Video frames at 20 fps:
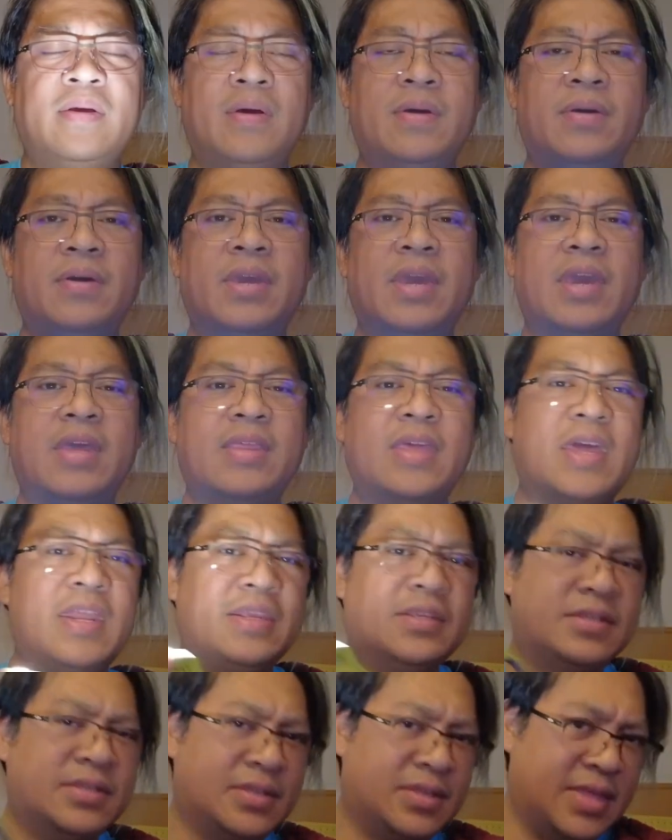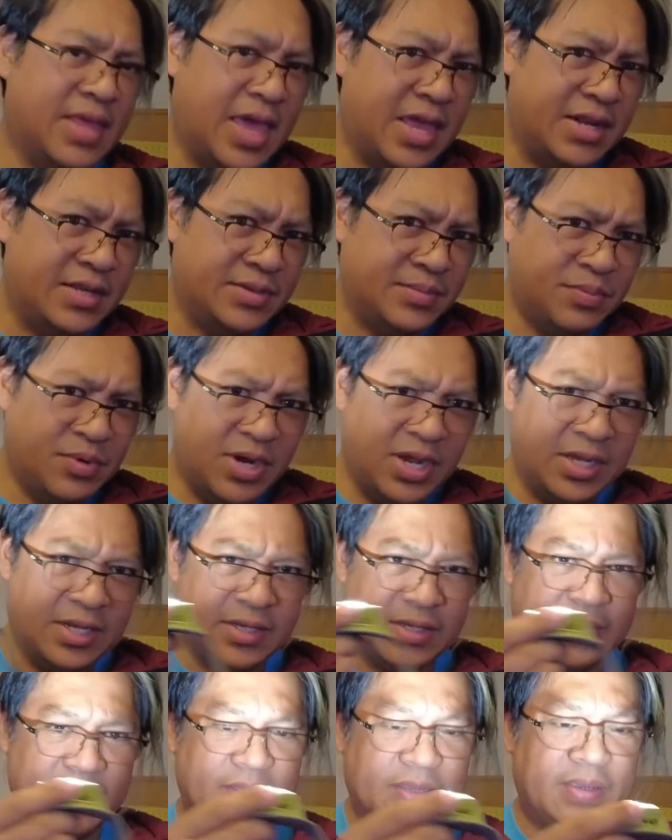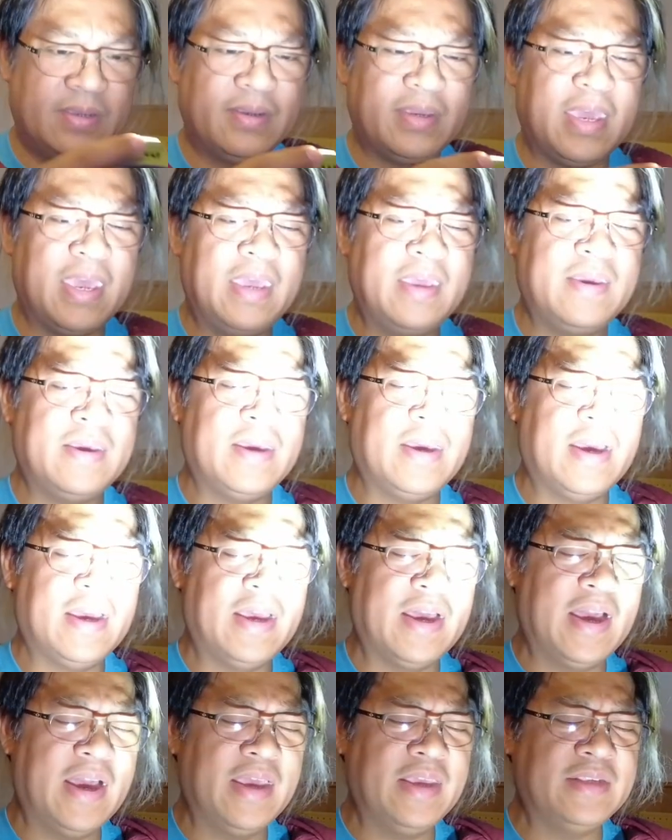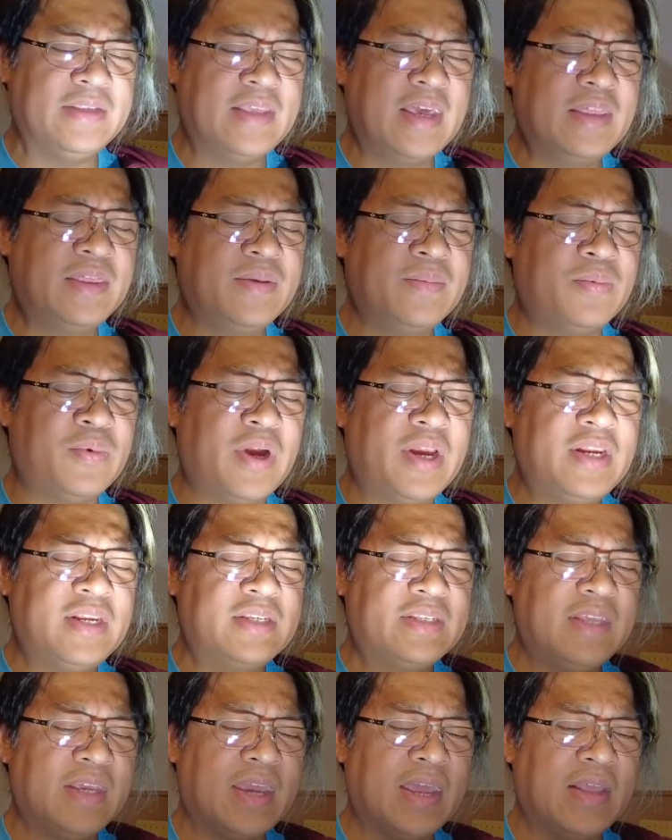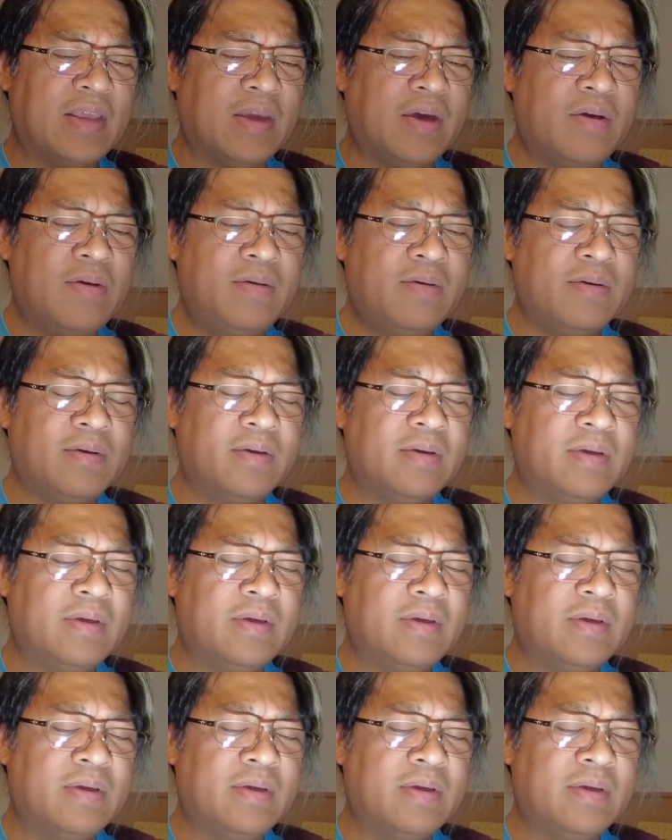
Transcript: Okay, that is bright. Okay, is that the brightest it can go?